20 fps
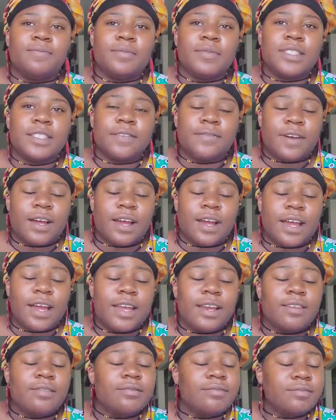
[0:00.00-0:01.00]

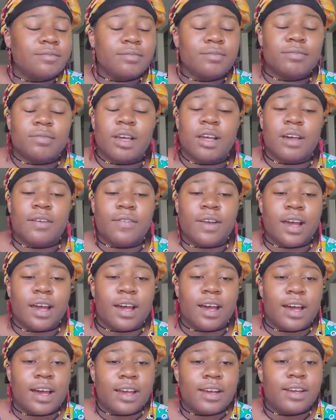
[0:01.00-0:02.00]
Divine of
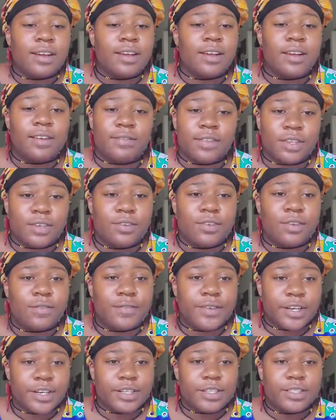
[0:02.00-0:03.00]
God, of the
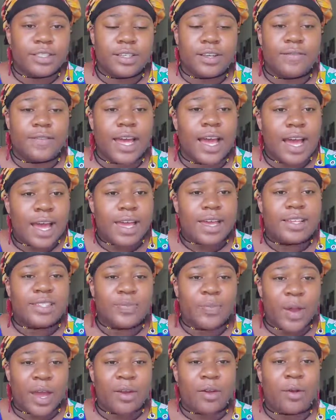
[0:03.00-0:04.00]
universe, of the
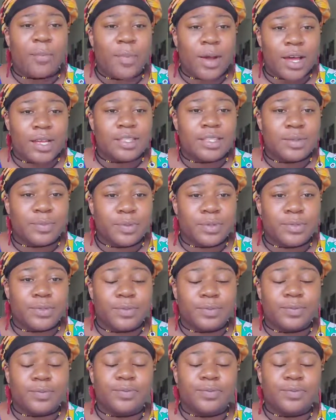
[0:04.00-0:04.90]
highest power possible.